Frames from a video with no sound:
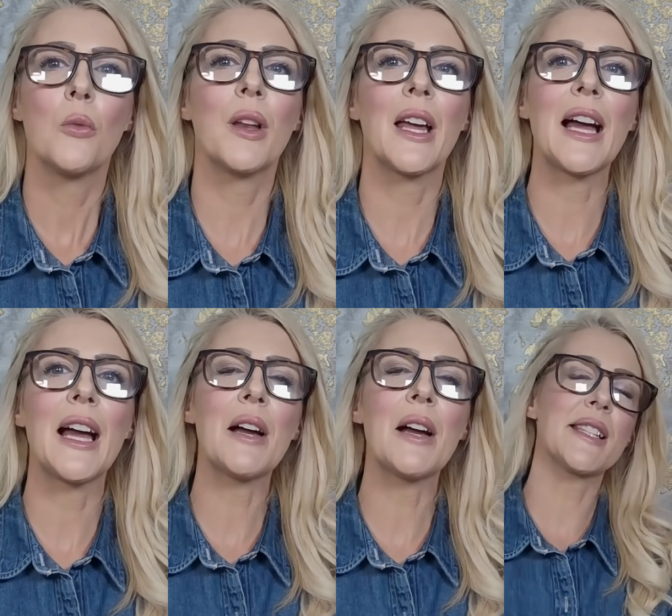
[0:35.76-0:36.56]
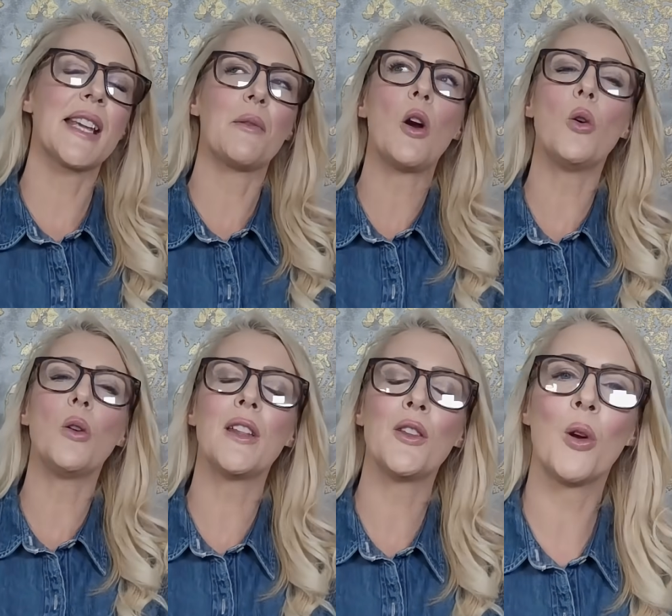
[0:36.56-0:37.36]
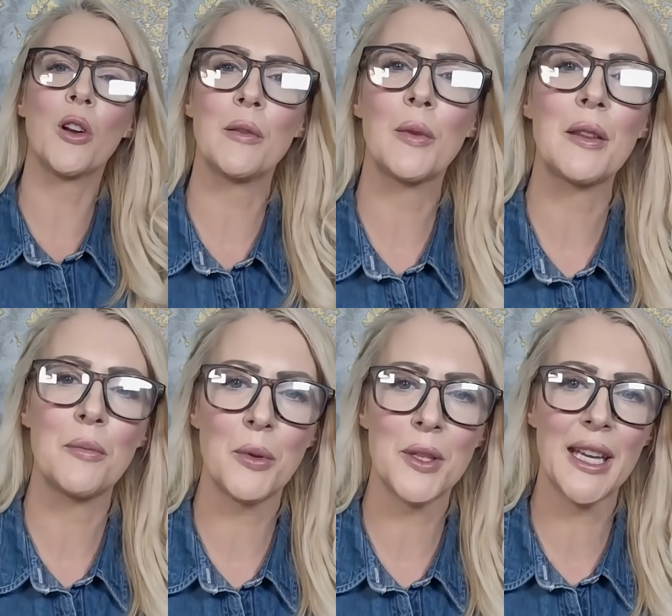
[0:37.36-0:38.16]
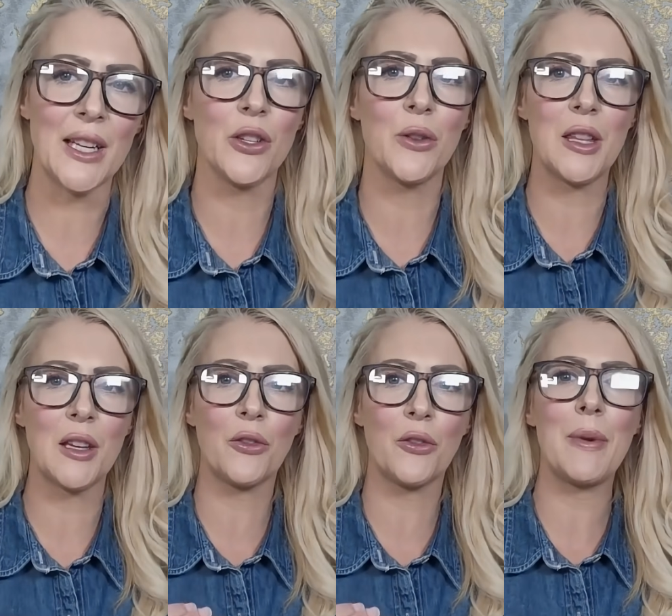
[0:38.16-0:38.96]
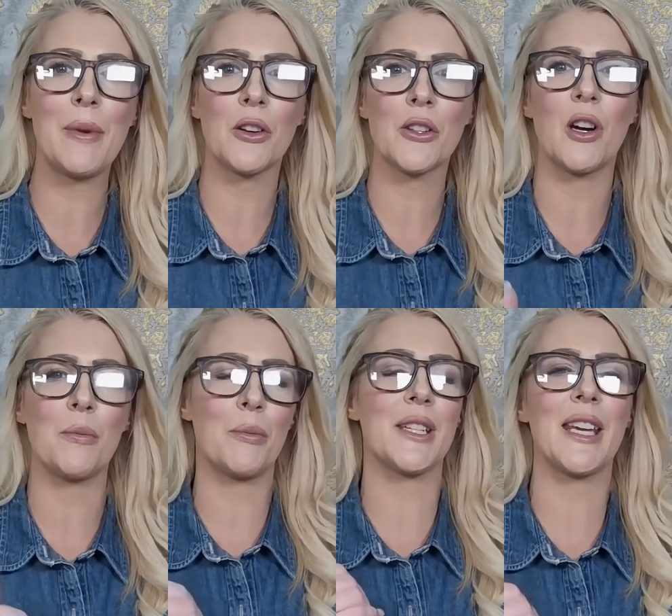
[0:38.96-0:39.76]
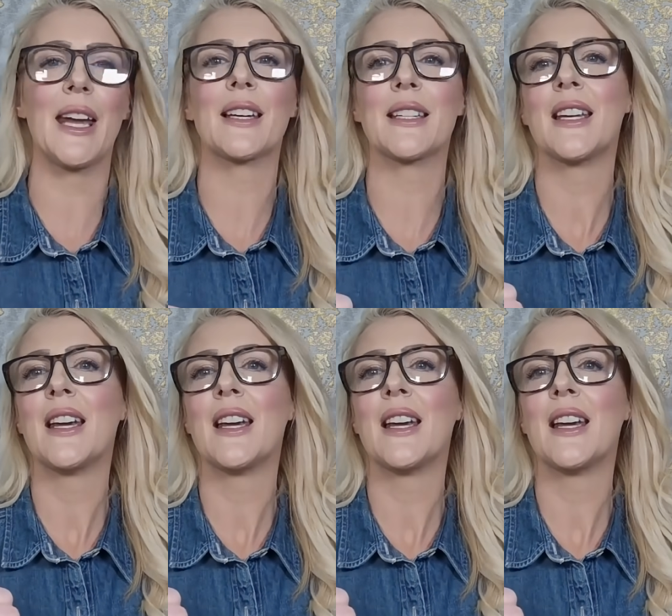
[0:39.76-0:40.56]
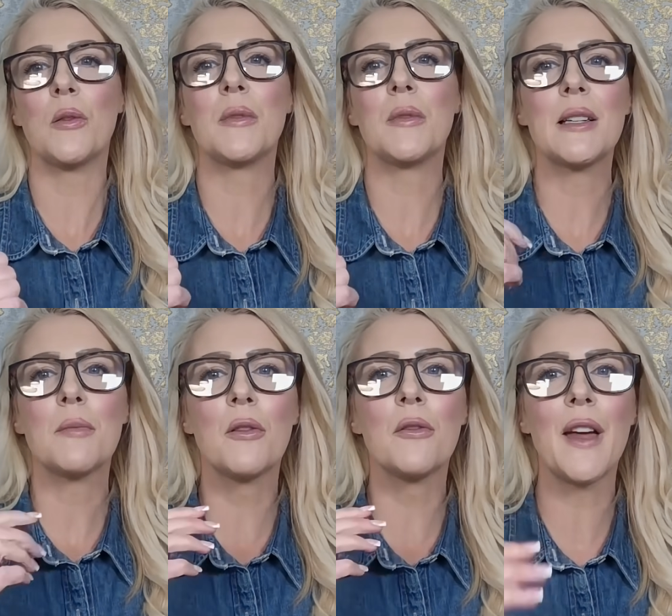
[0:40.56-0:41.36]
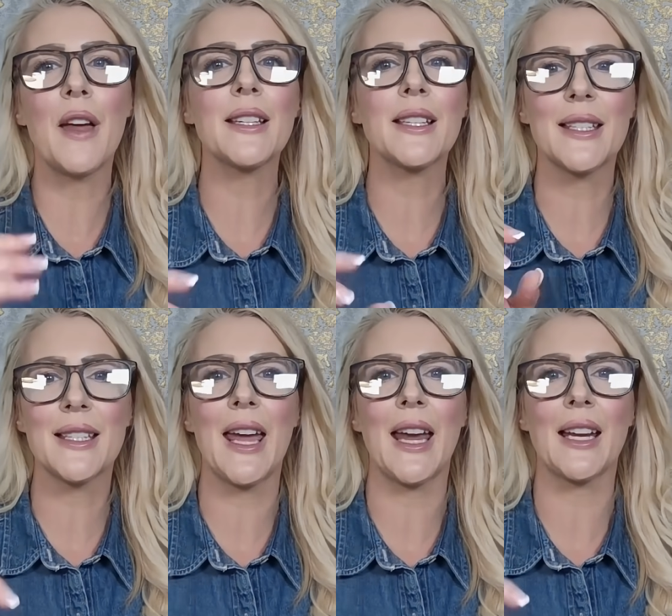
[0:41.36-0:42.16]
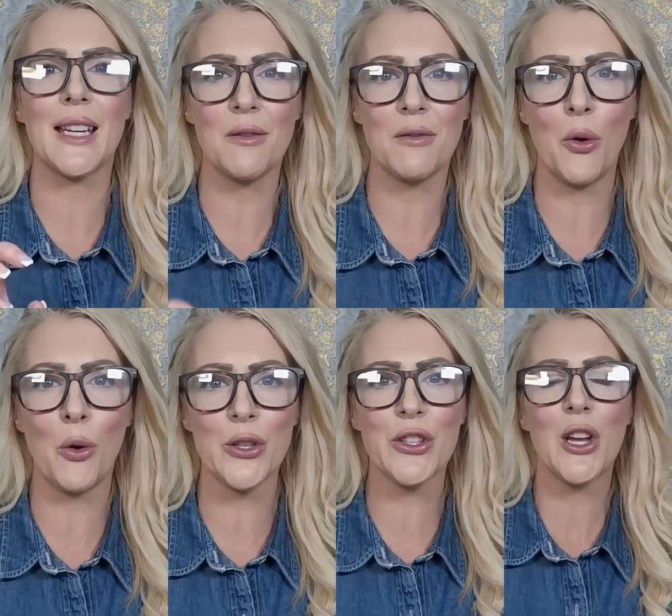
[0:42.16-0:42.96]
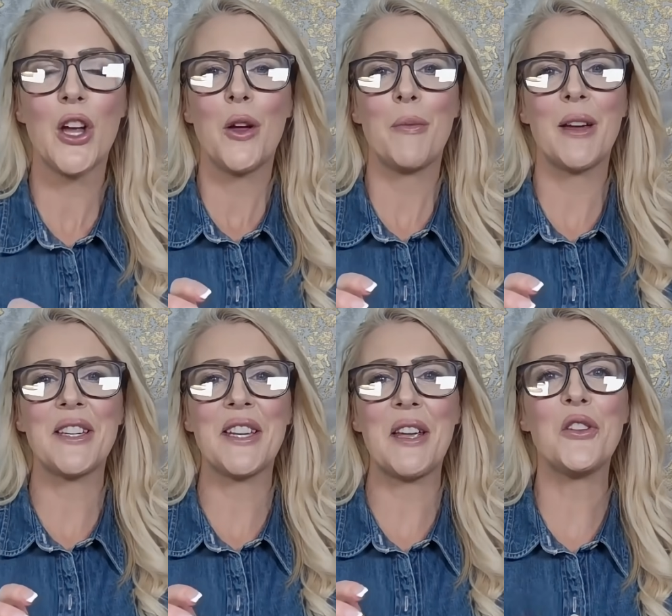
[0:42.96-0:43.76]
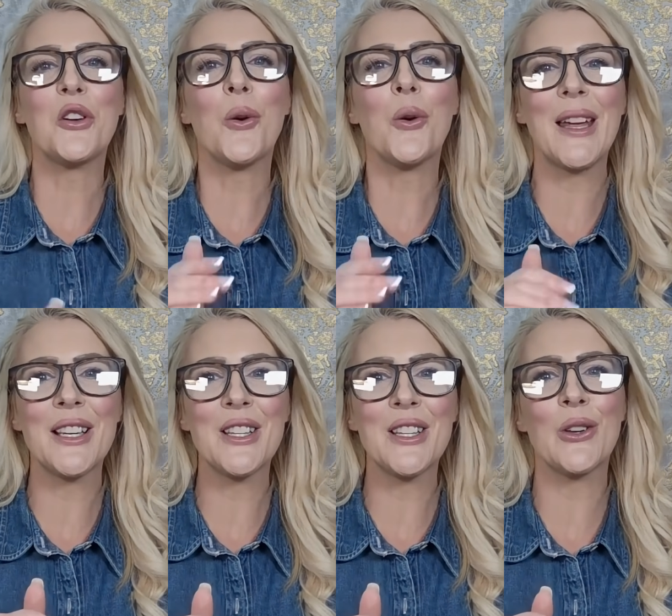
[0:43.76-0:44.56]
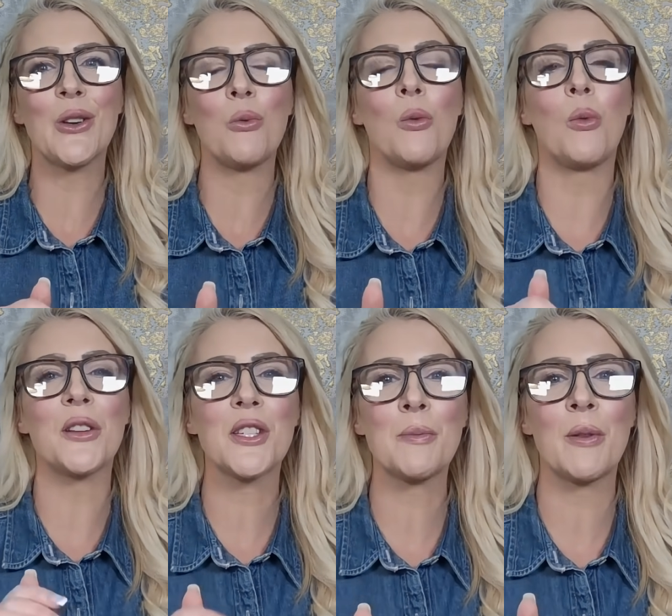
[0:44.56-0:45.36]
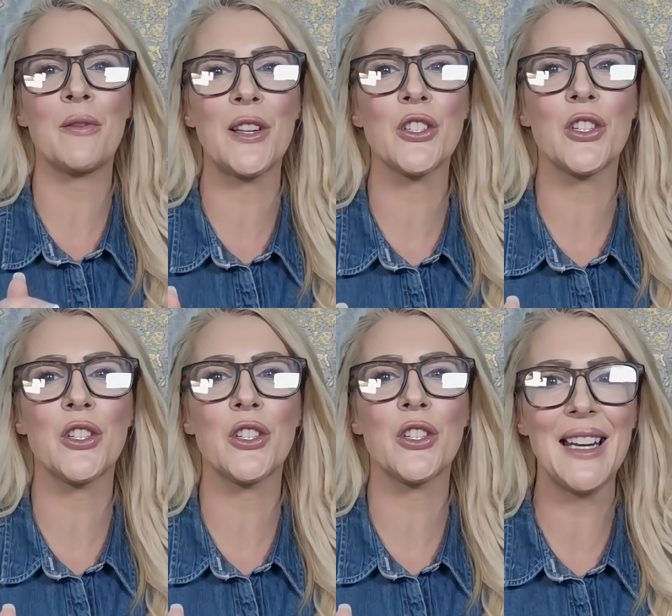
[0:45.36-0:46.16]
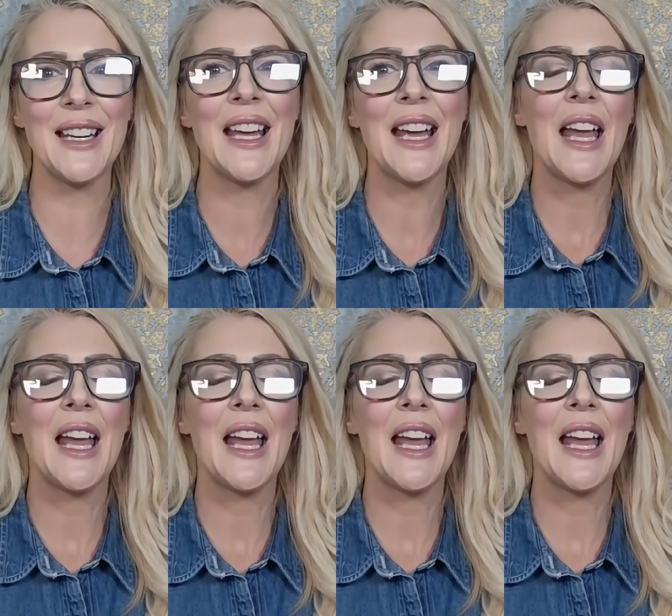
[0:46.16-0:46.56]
Well, I, I have to say, we hone in the word we protect. You know, the, the three pillars are protect, you know, prevent, detect, enforce. But if you go into, well, what does prevention mean?